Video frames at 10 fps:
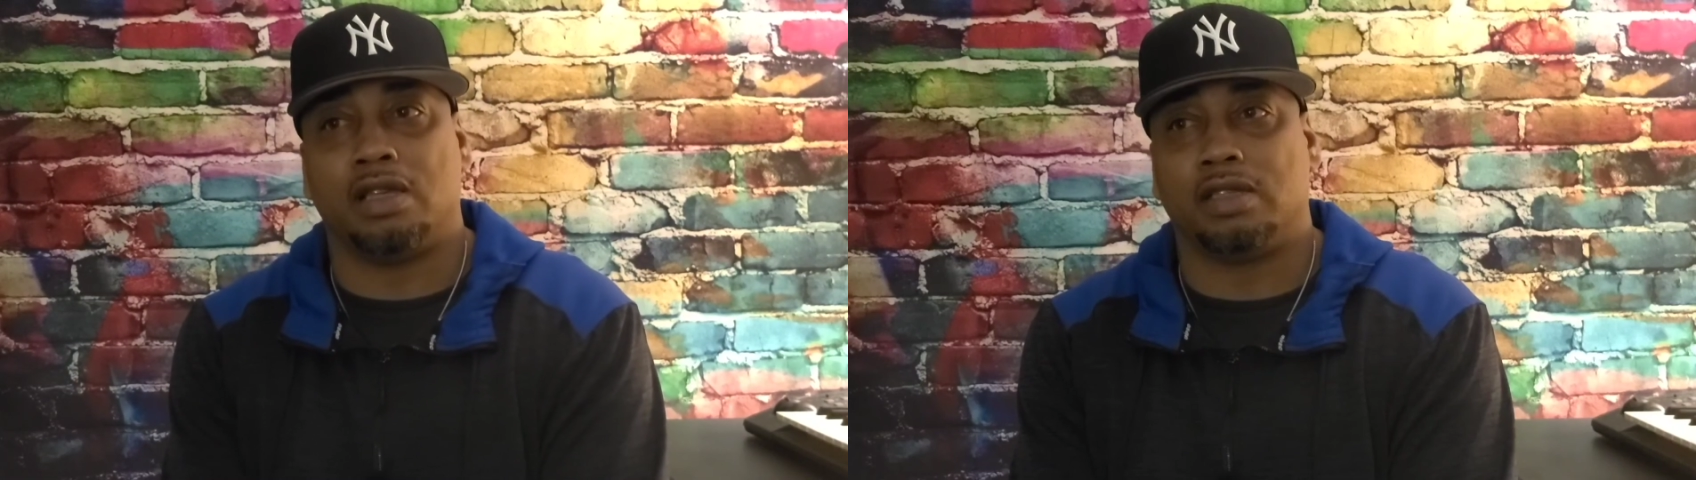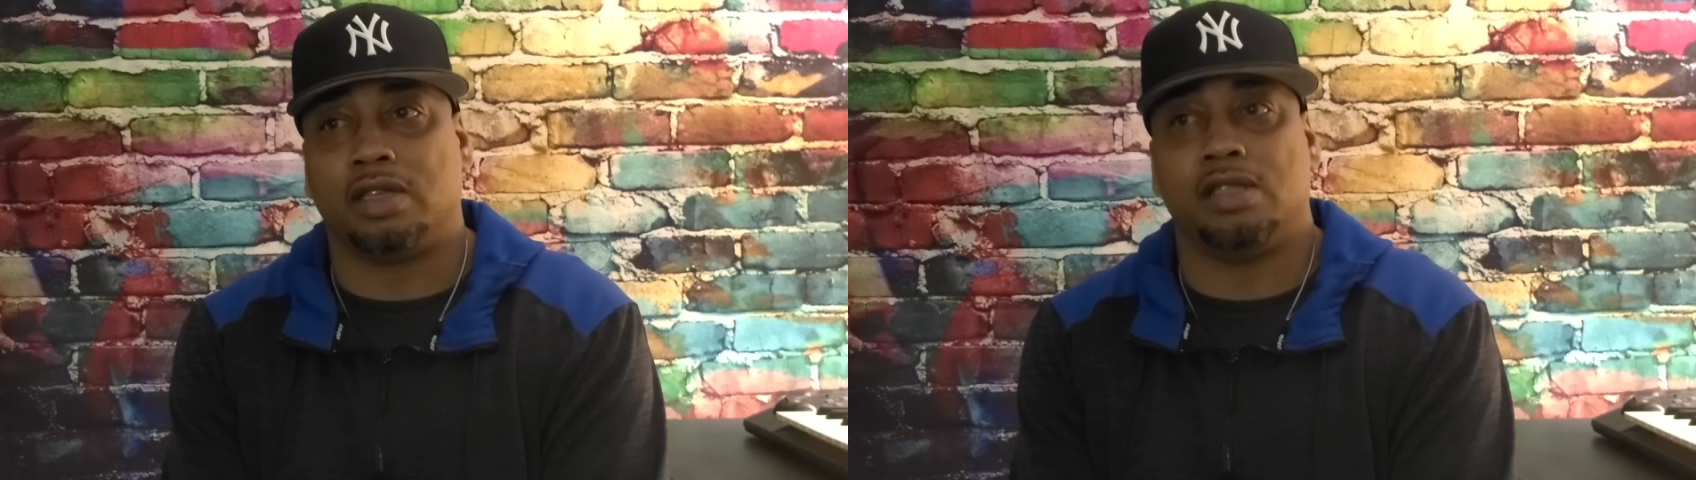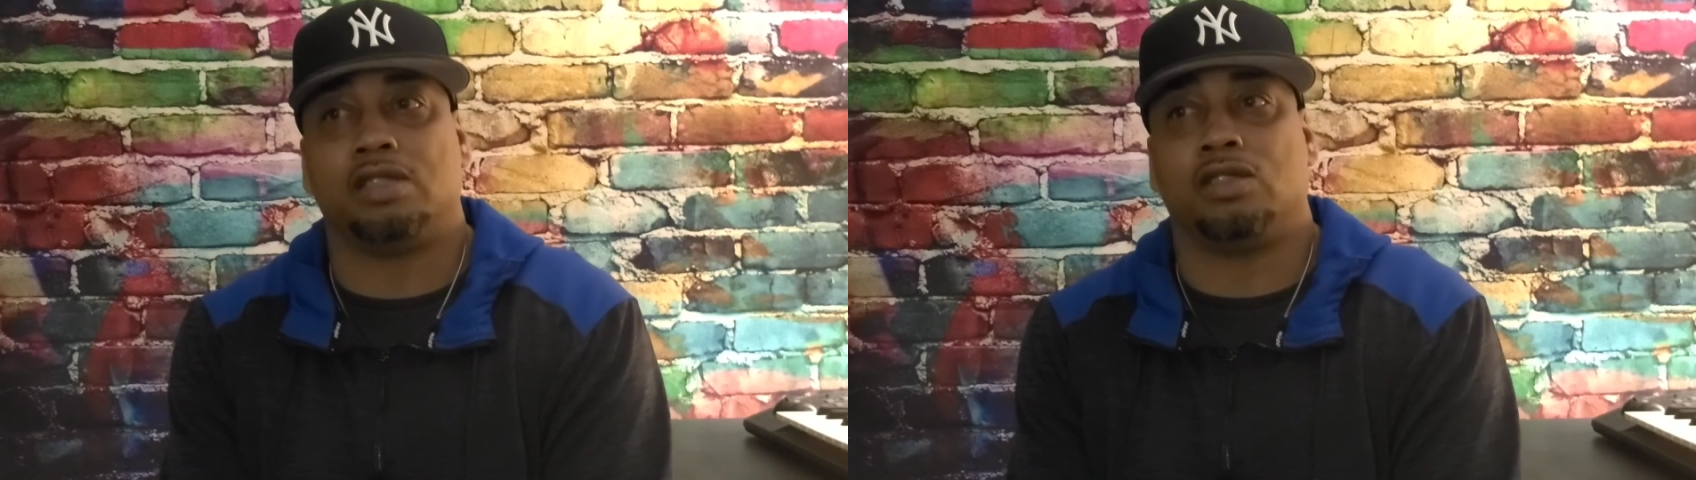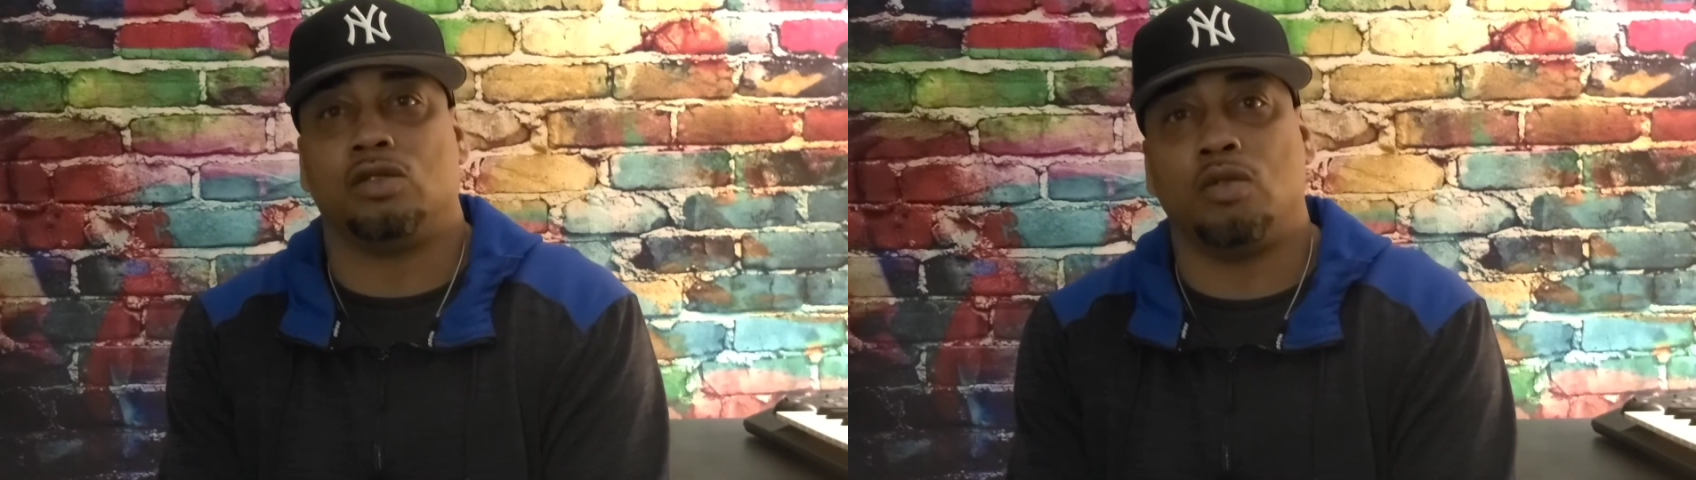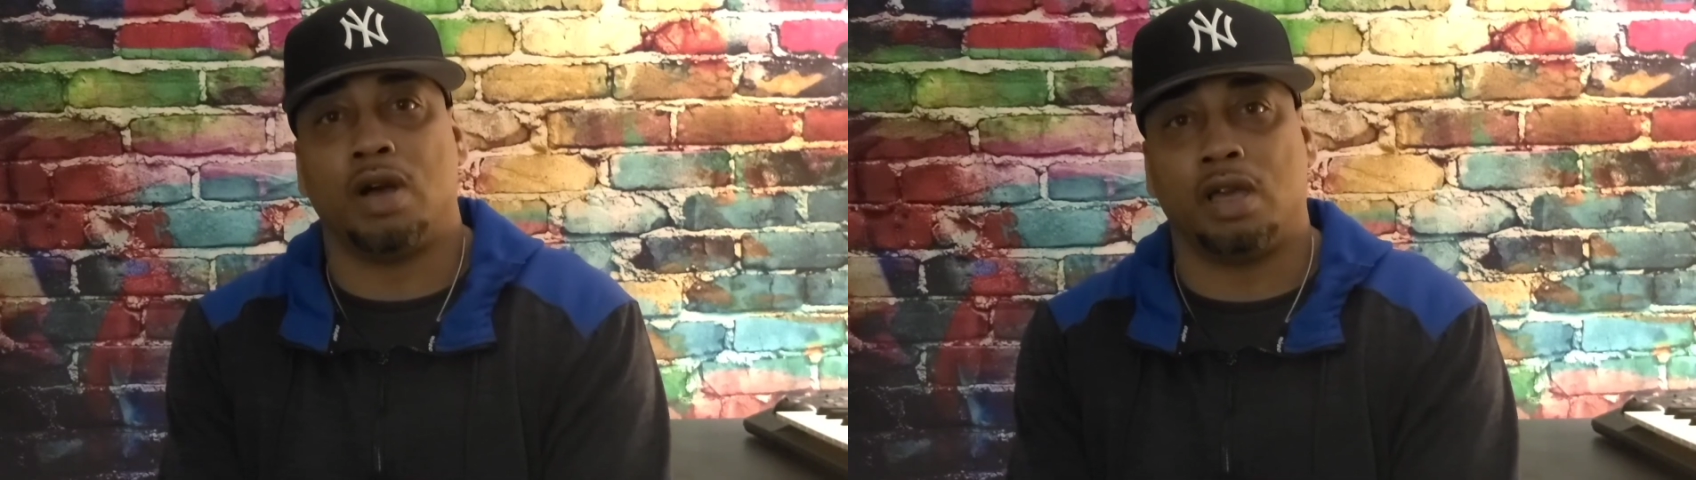say this is
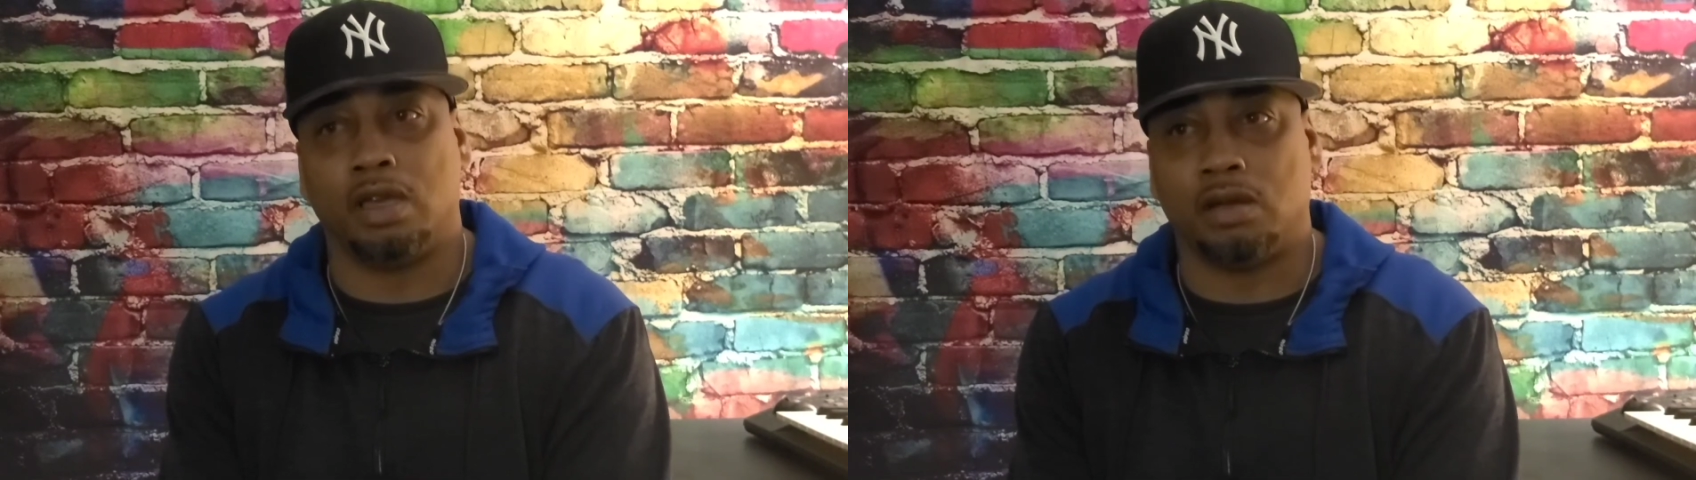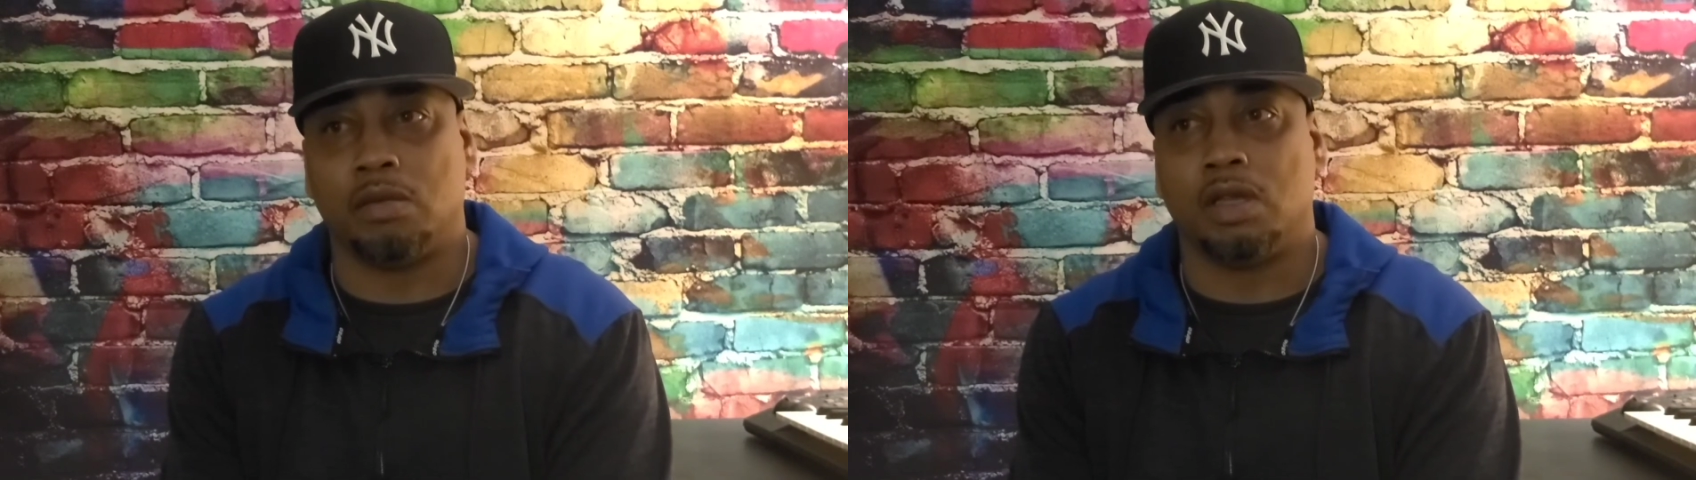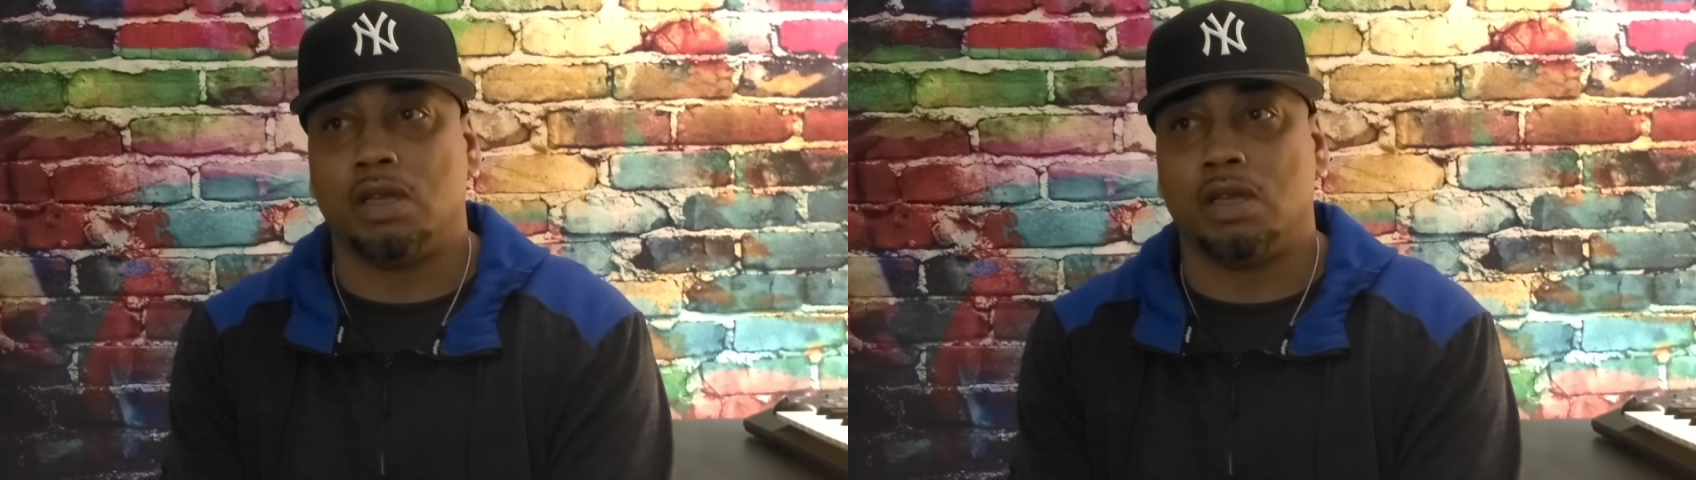who I am,